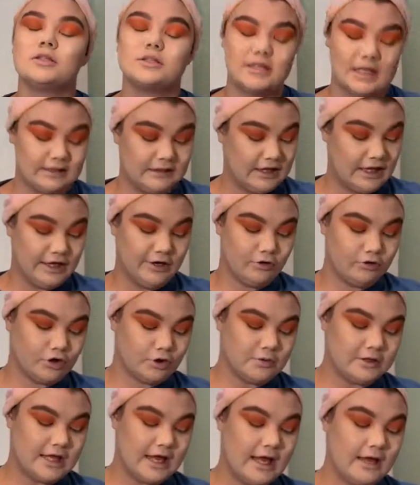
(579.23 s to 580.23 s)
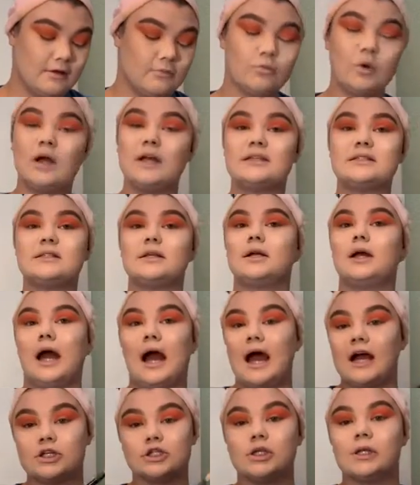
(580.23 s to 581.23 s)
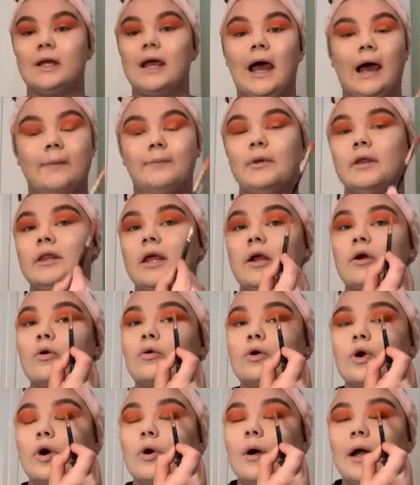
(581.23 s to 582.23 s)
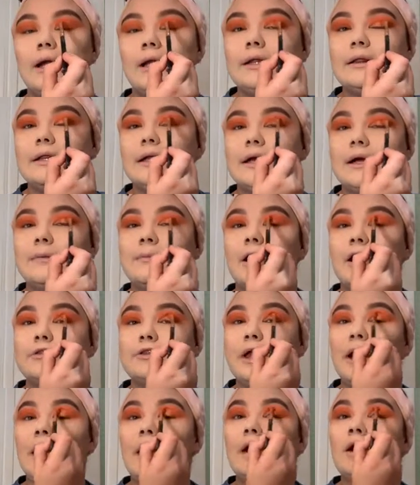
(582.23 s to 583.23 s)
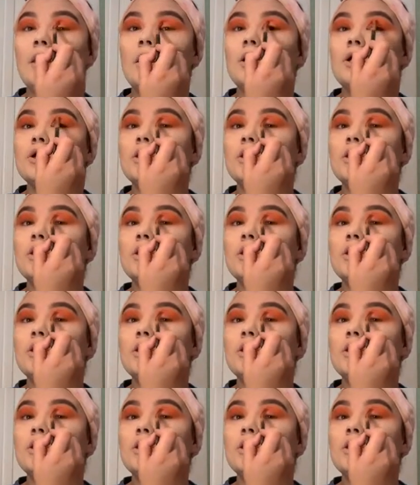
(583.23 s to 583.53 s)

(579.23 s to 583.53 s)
that they don't know what actually happened, they don't know anything about that.